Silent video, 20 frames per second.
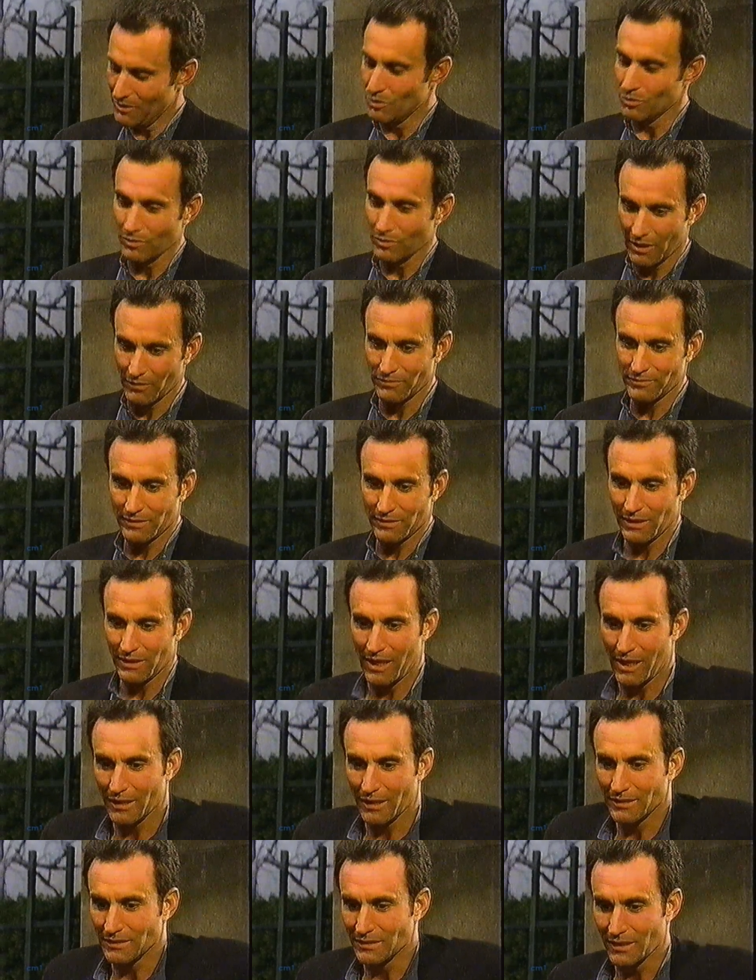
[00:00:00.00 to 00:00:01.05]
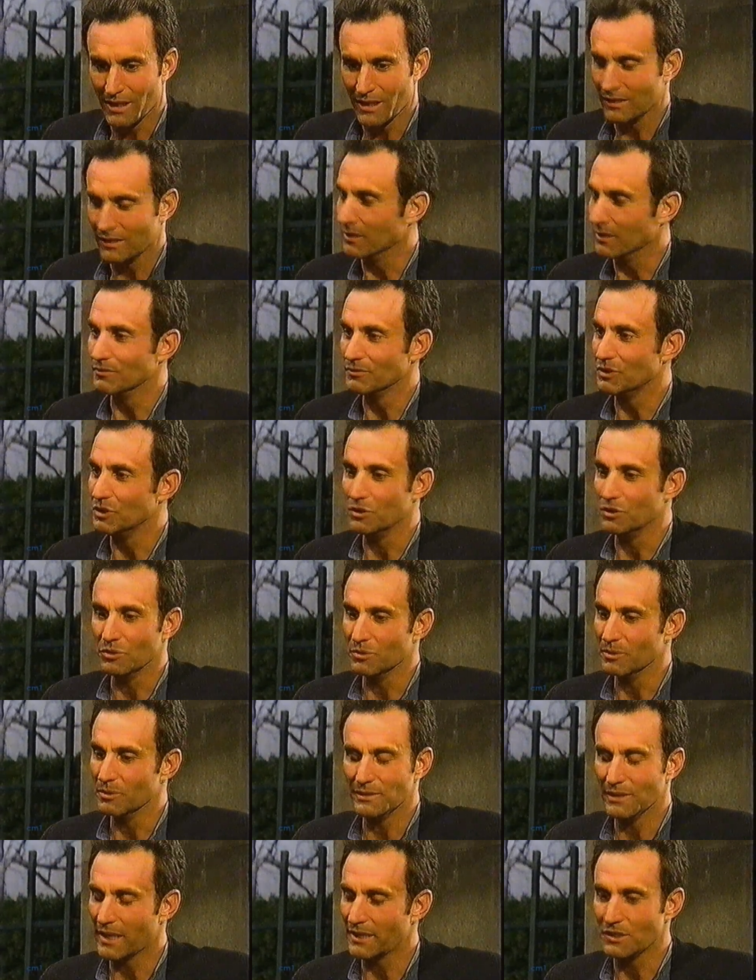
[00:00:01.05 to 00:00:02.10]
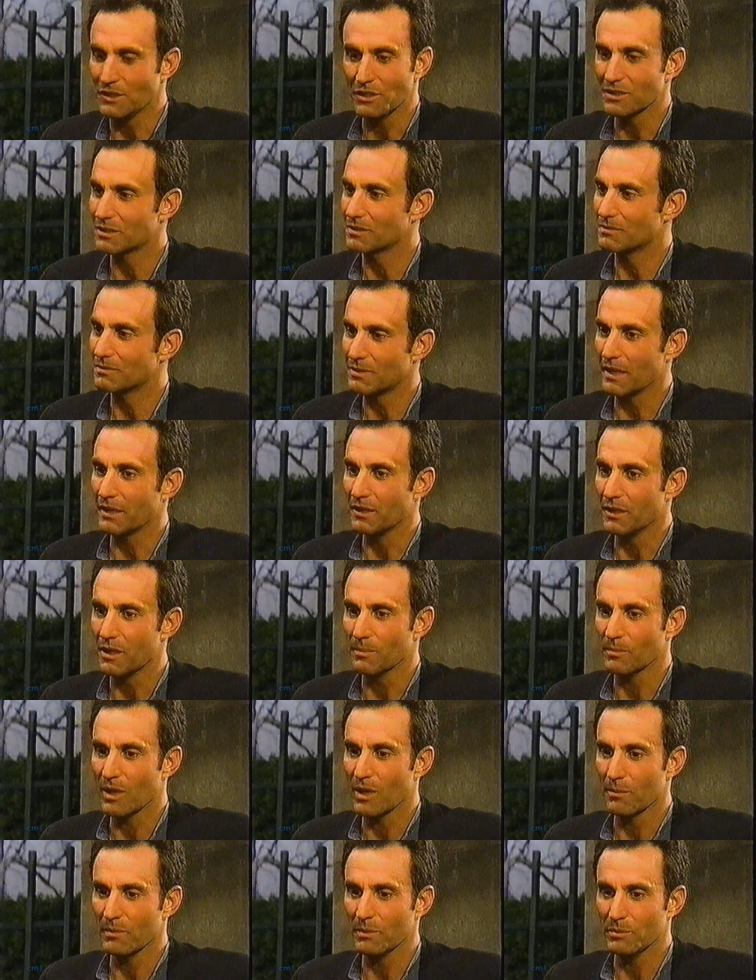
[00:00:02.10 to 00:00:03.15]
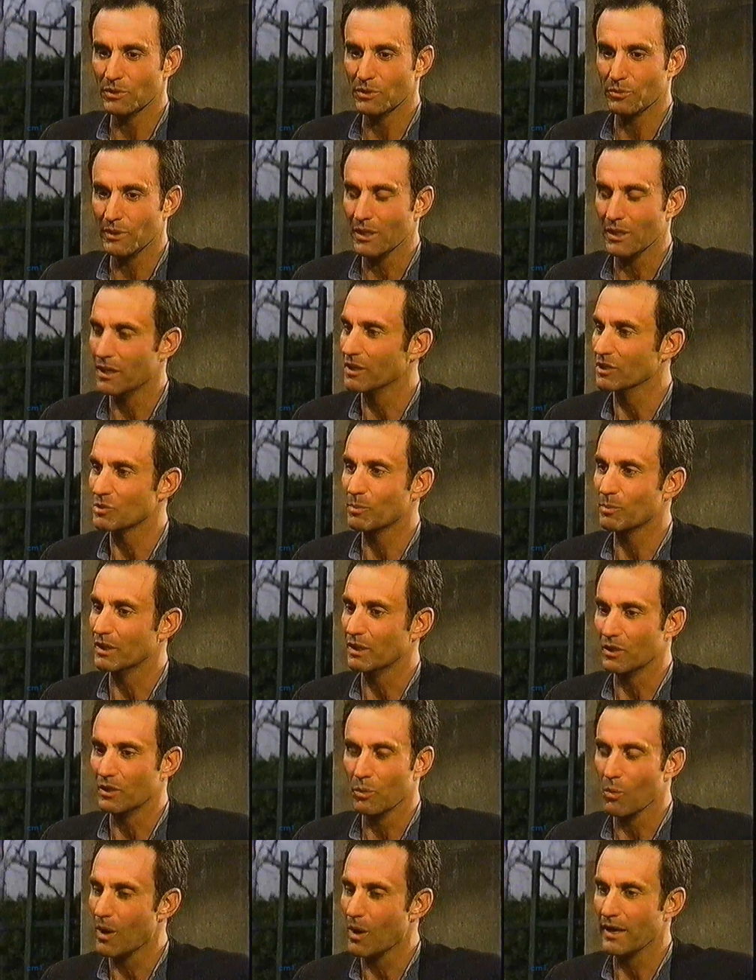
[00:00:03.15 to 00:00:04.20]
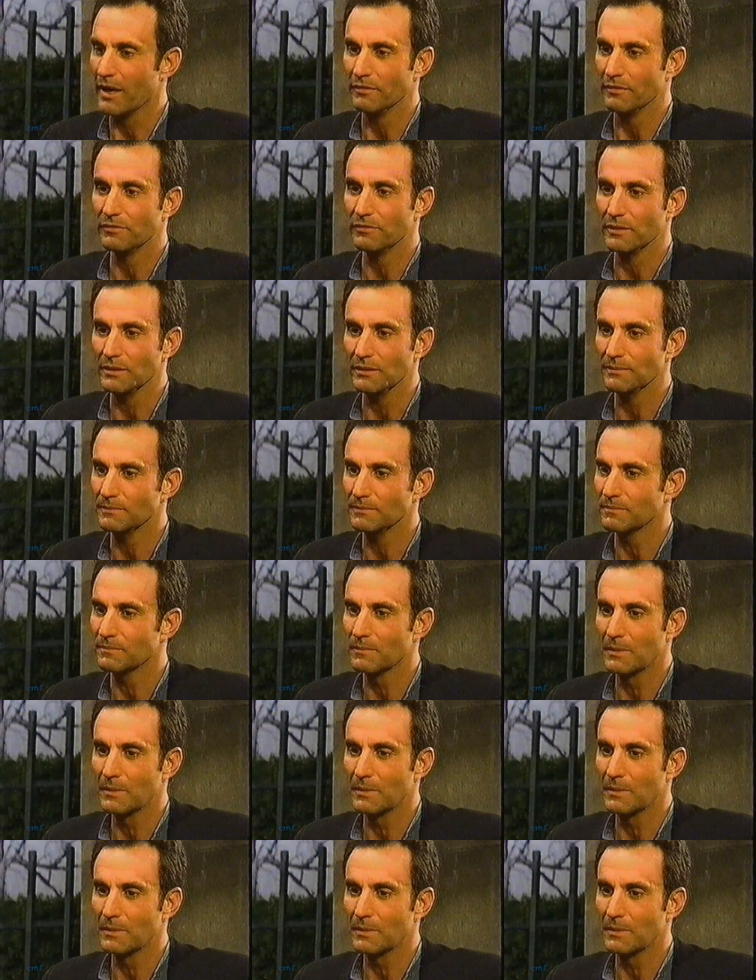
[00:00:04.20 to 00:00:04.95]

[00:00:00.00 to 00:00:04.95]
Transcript: you loved Todd and Todd loved you, and I just ended up coming between a husband and a wife. And